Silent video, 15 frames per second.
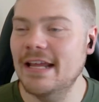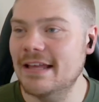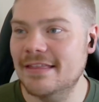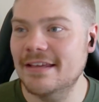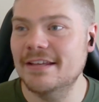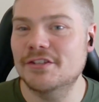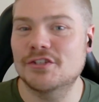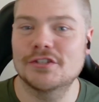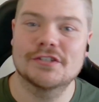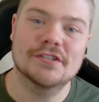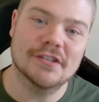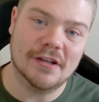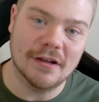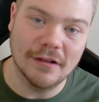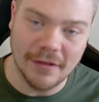I think it's just
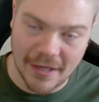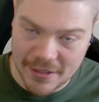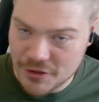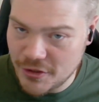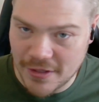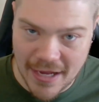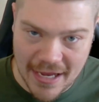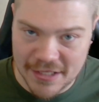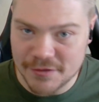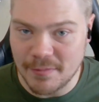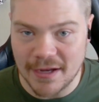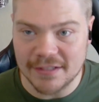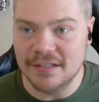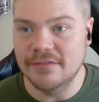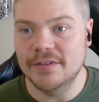the collection
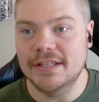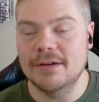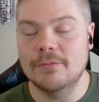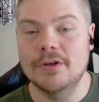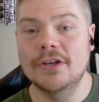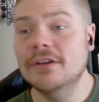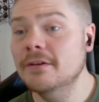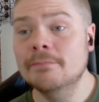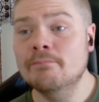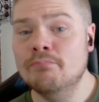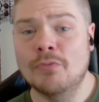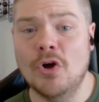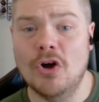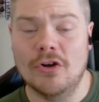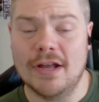aspect of it that we
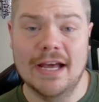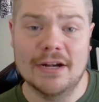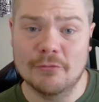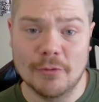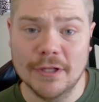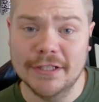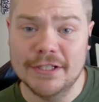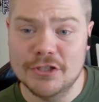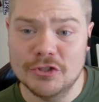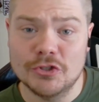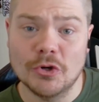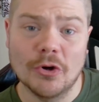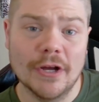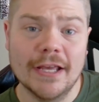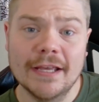all kind of really
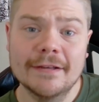enjoy.